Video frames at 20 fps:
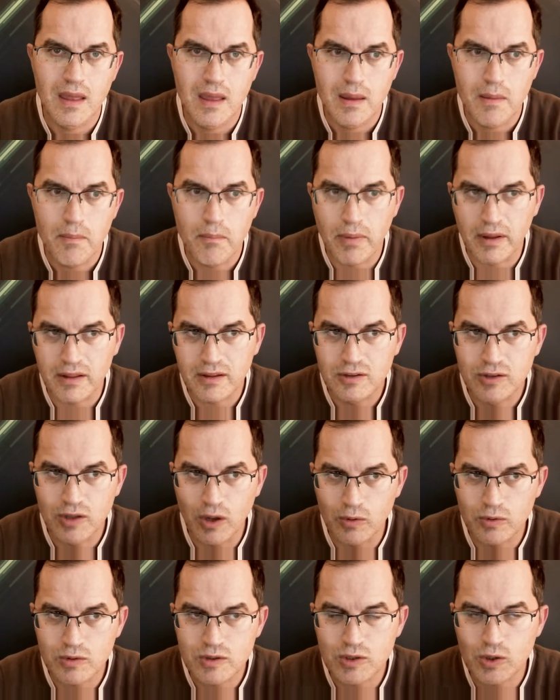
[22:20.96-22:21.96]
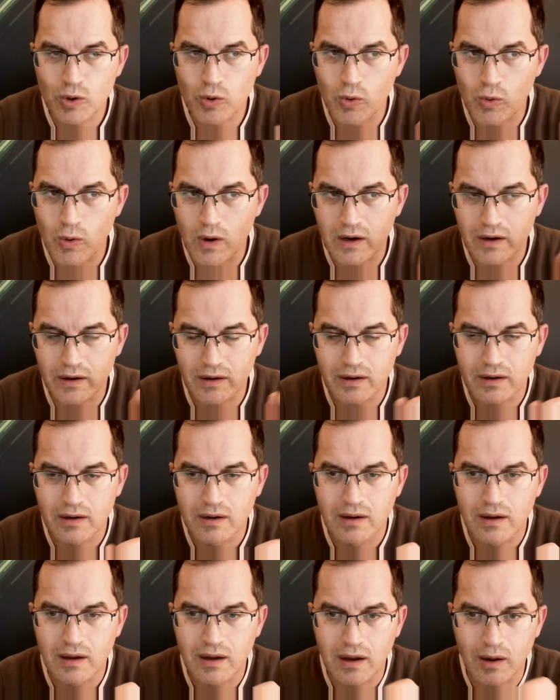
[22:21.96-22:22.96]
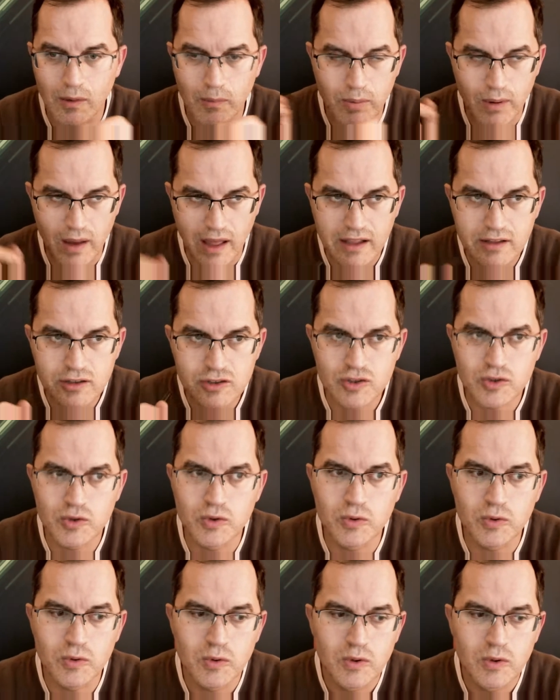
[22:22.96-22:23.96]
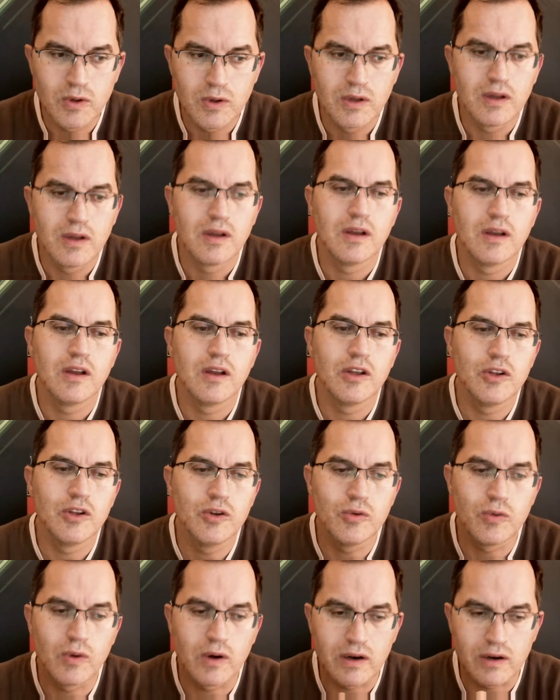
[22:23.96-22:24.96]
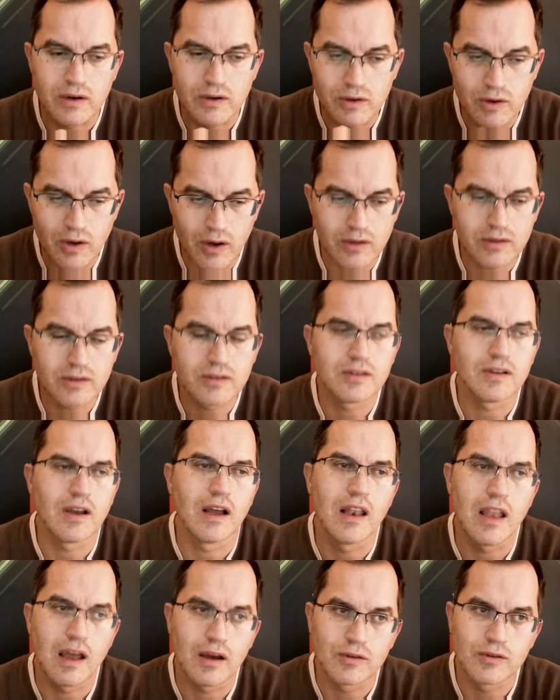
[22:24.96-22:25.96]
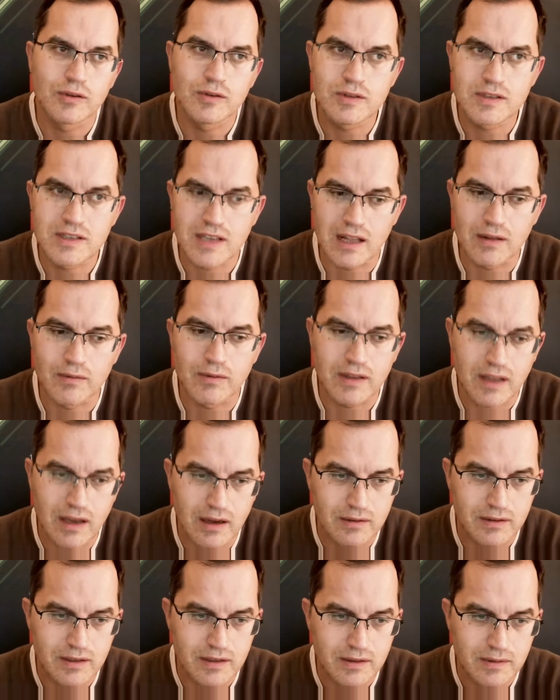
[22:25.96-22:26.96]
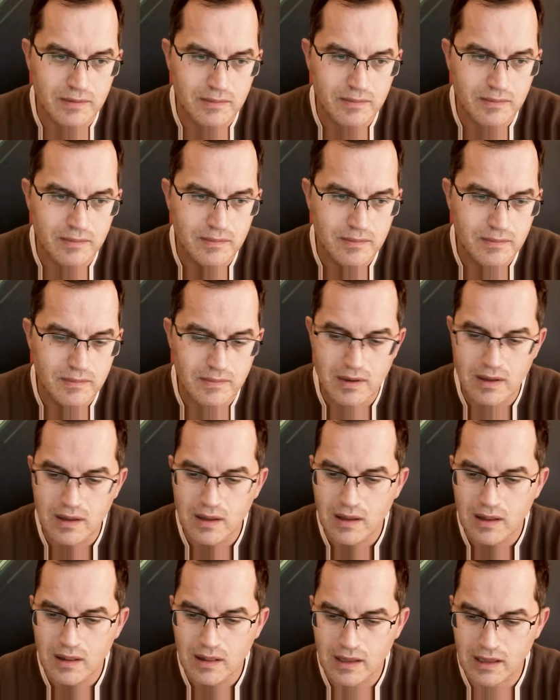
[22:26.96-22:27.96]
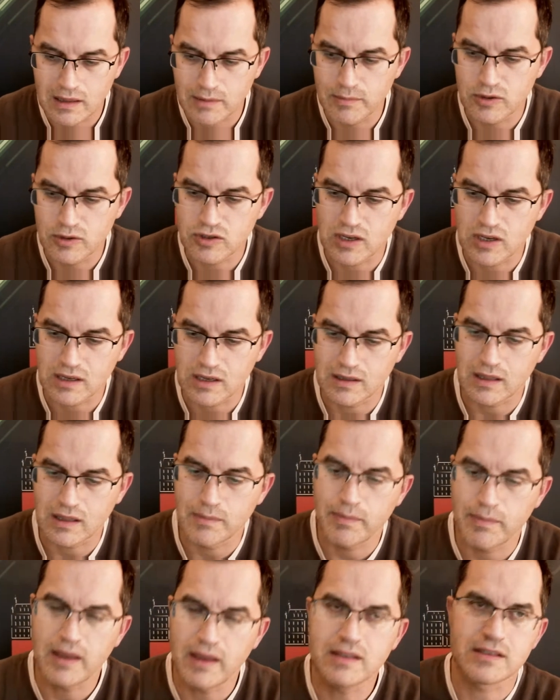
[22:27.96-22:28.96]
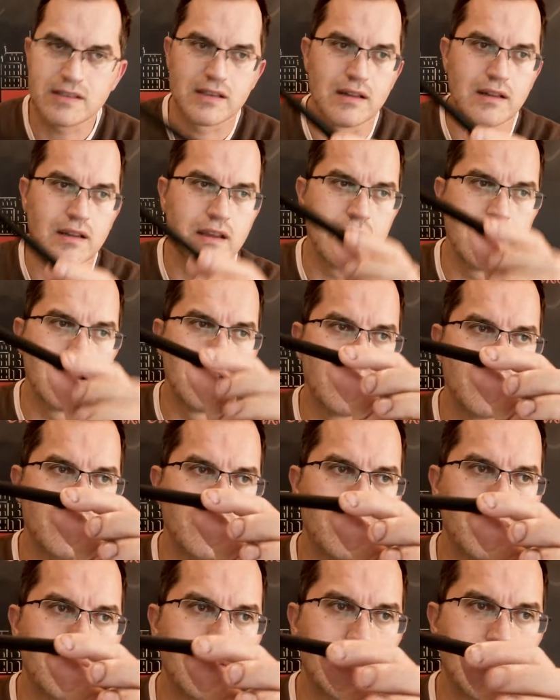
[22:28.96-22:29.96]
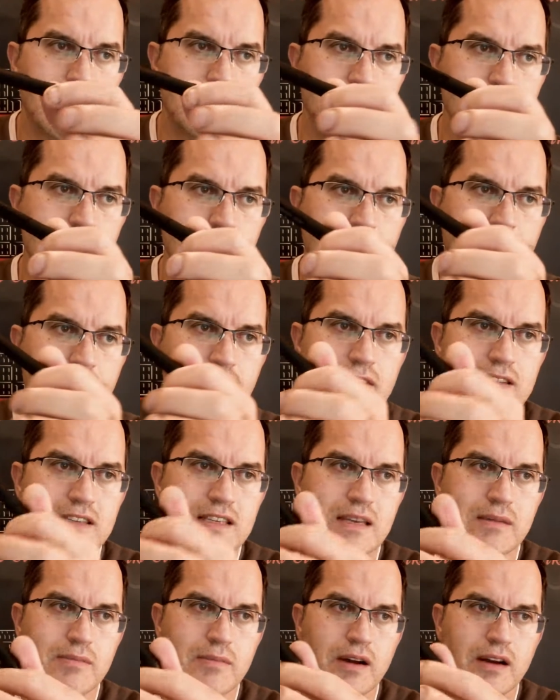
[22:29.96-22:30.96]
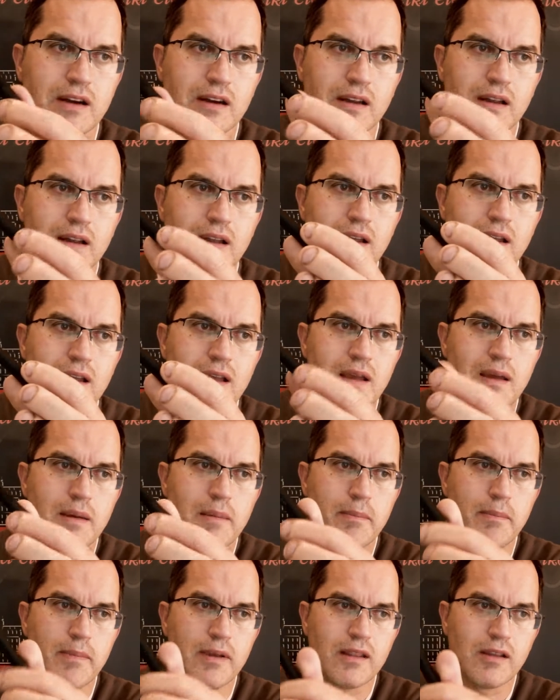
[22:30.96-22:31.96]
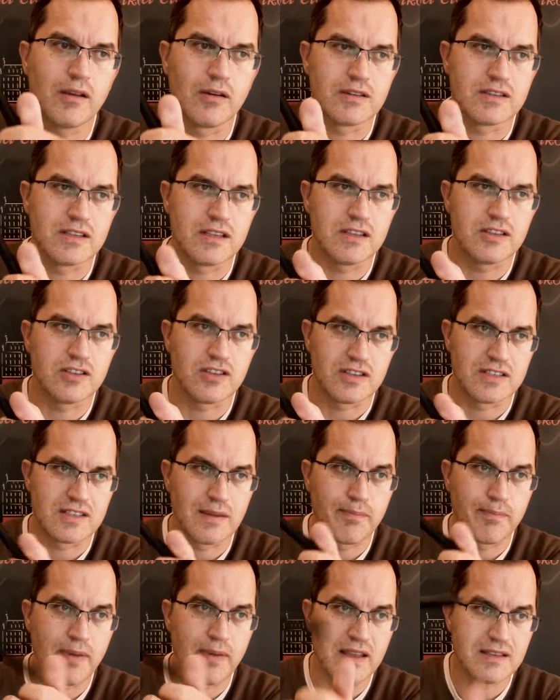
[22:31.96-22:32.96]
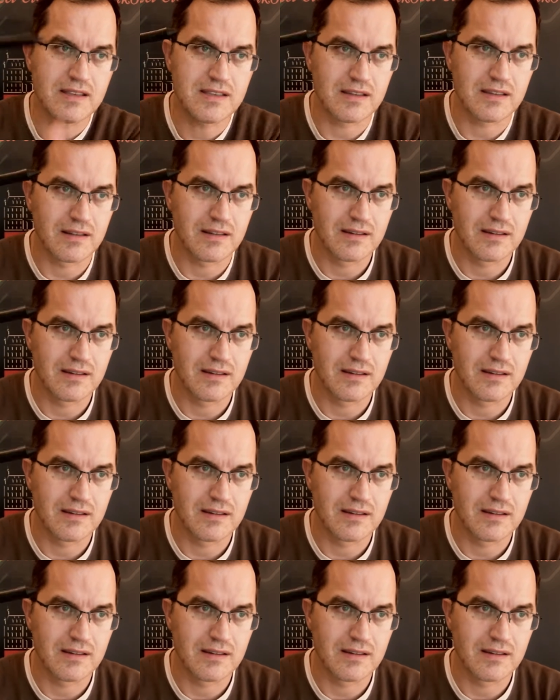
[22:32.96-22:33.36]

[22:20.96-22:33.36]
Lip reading: But those who are obliged to, you are not allowed to sell without it. Let me check that pencil here does not have a CE mark because it's just a pencil.